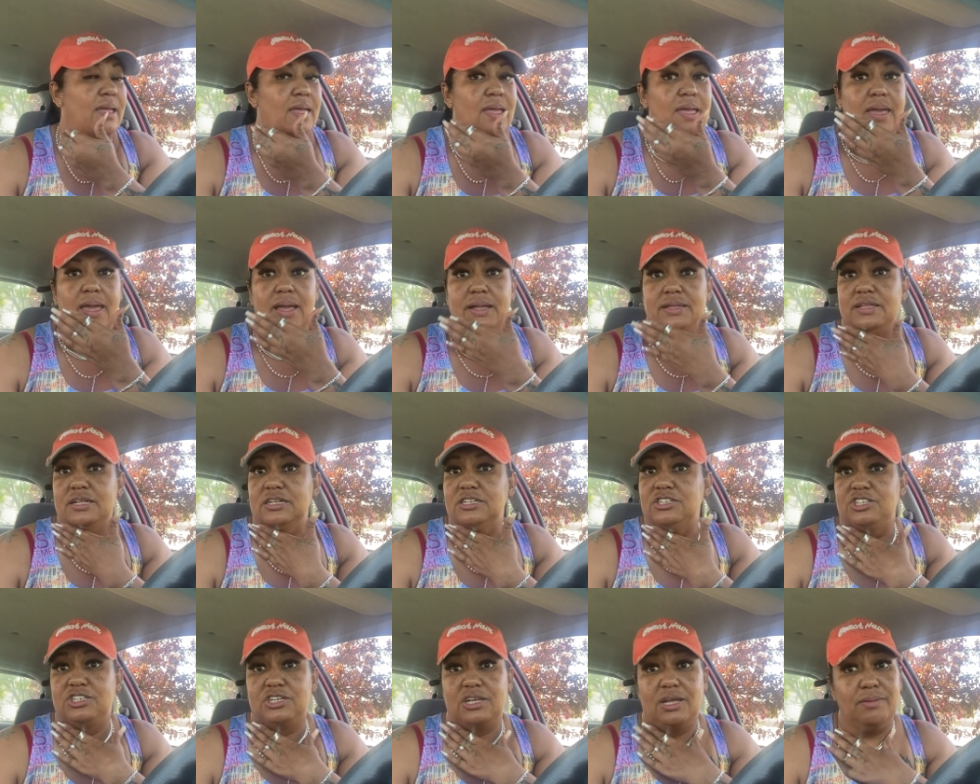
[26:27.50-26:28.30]
at the
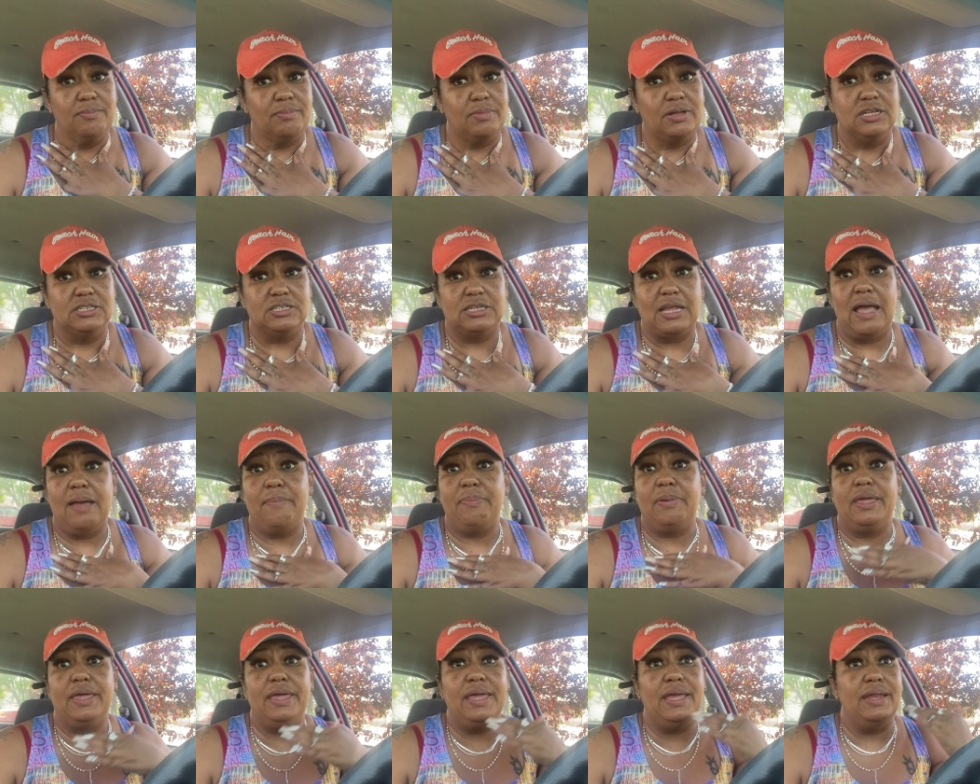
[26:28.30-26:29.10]
gym because I
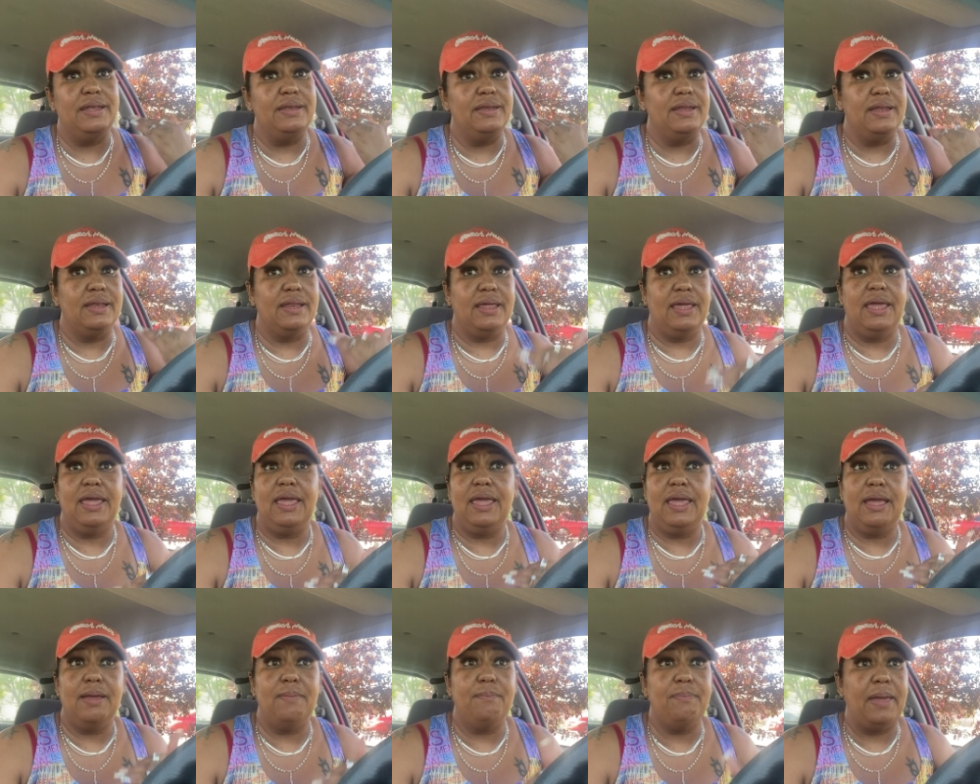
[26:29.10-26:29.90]
be getting it
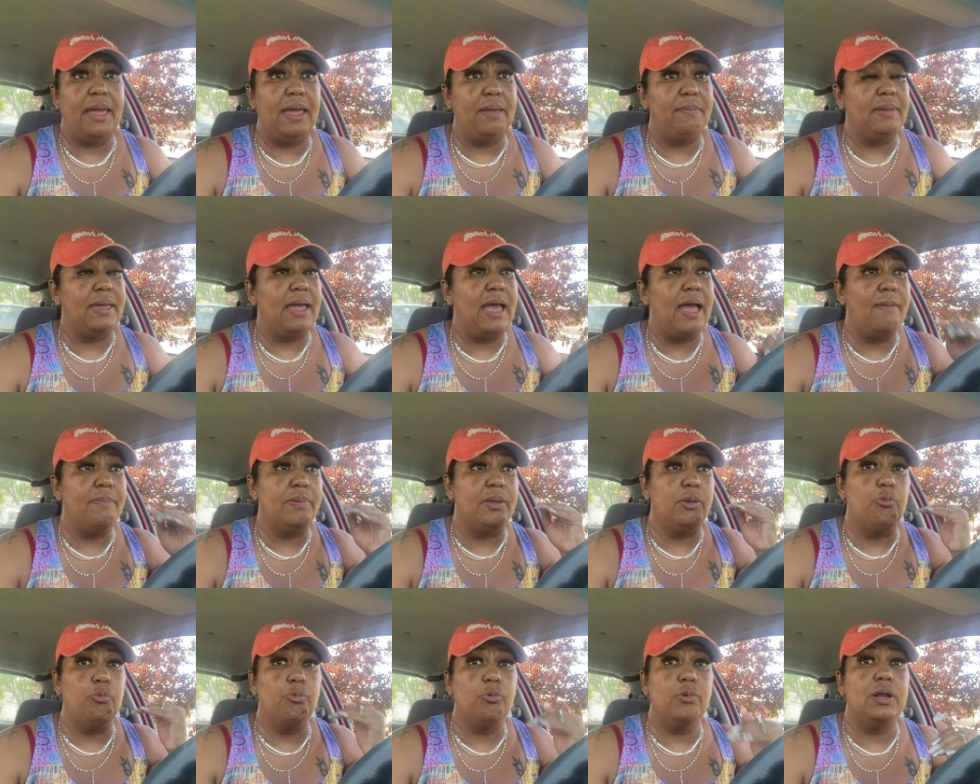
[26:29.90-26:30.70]
in, baby. I
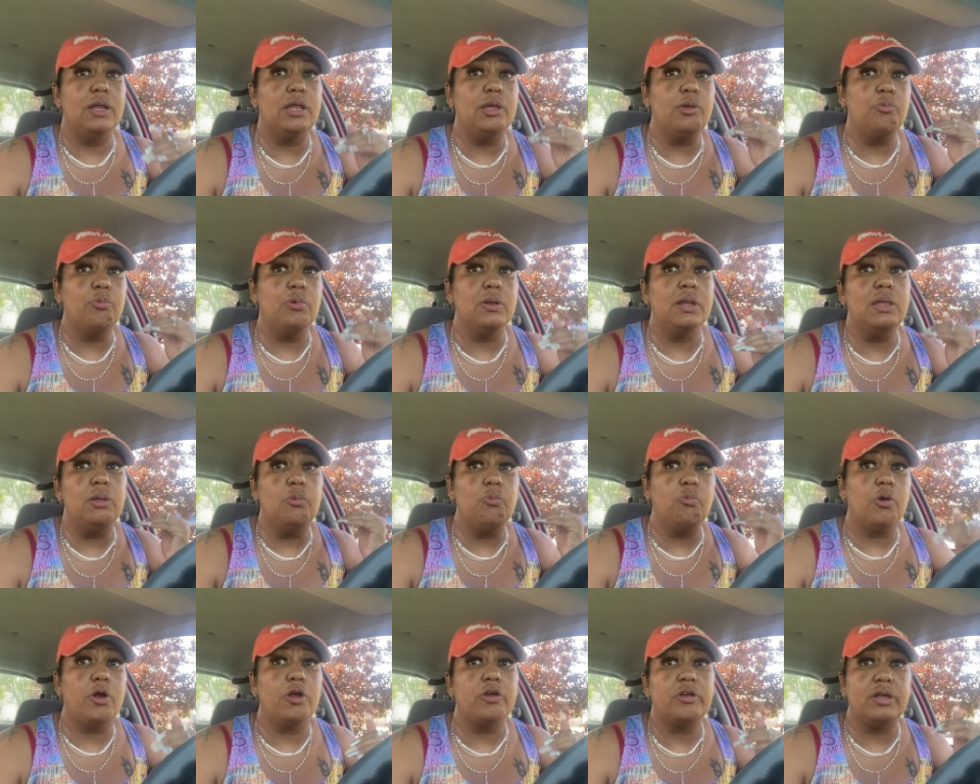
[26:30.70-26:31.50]
be really, really
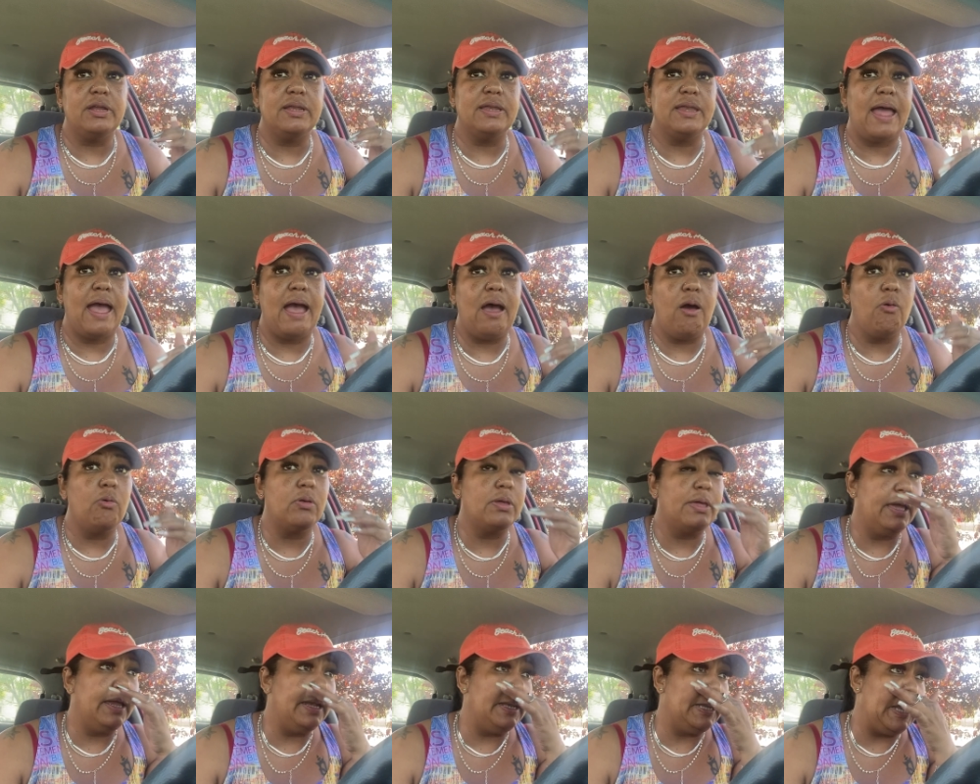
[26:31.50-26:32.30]
working out,
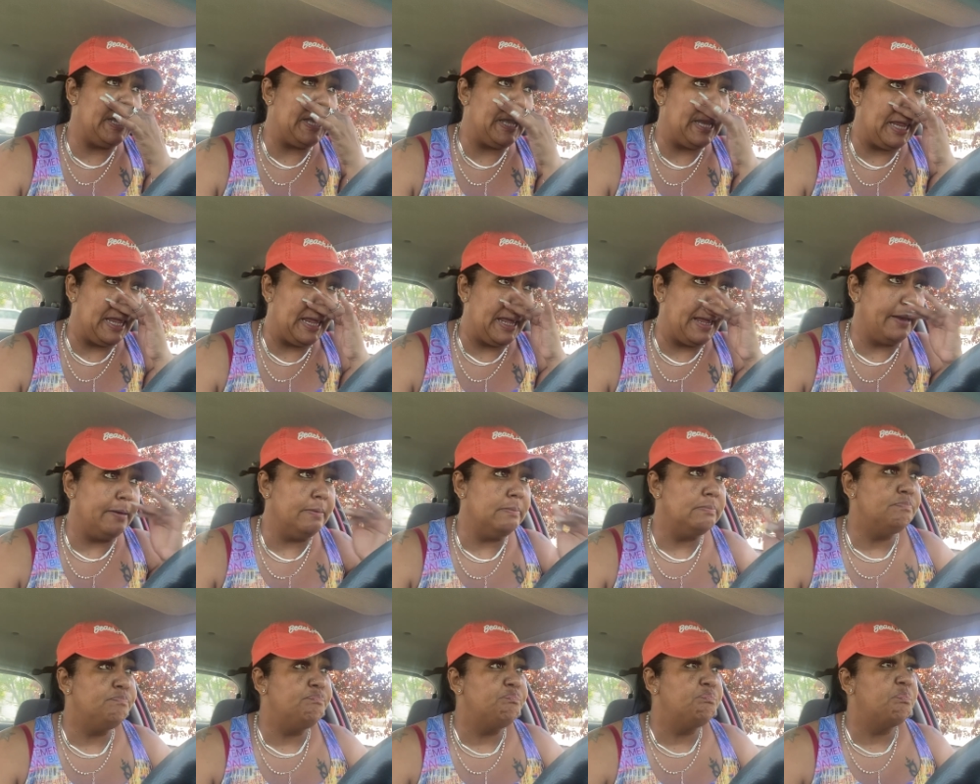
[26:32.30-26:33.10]
getting it in
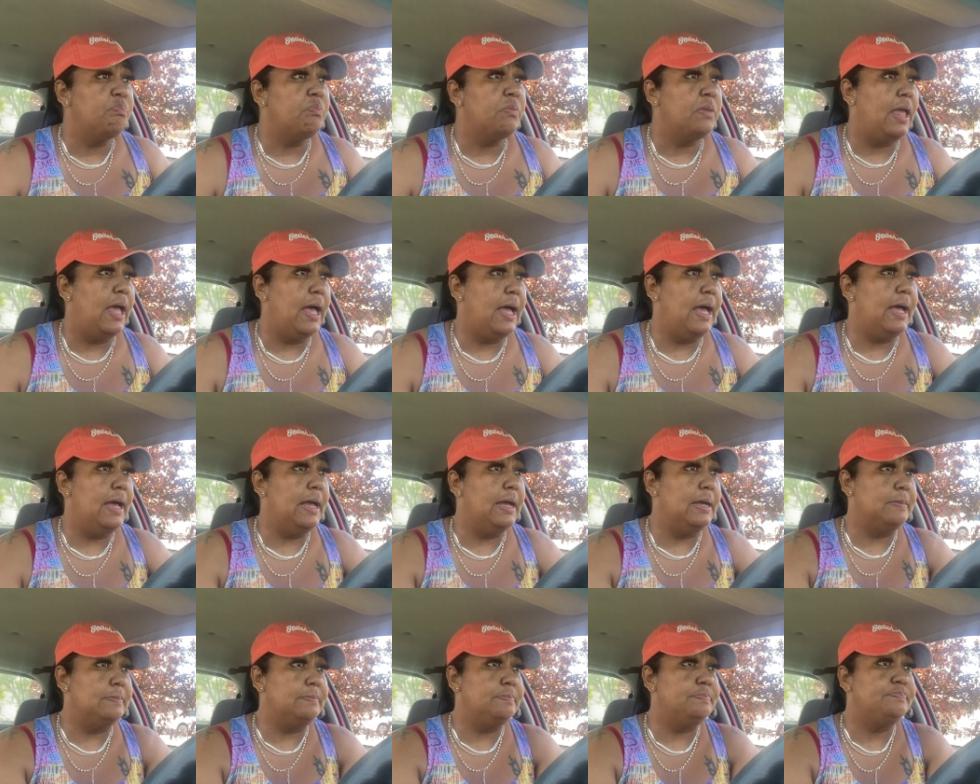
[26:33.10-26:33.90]

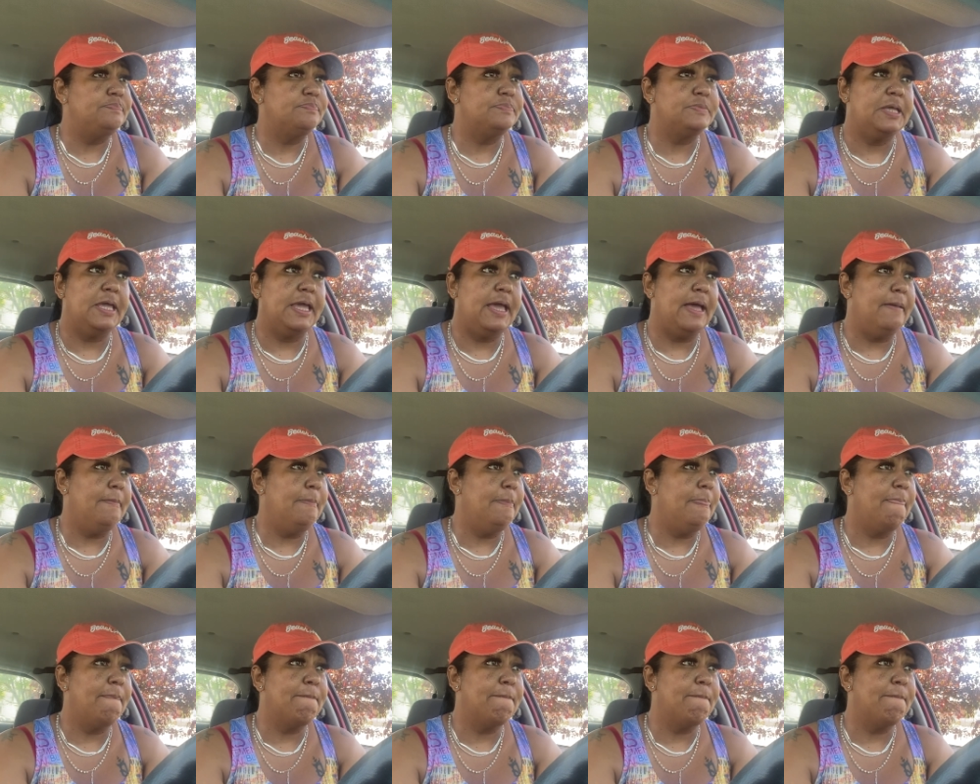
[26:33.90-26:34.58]
um, yeah.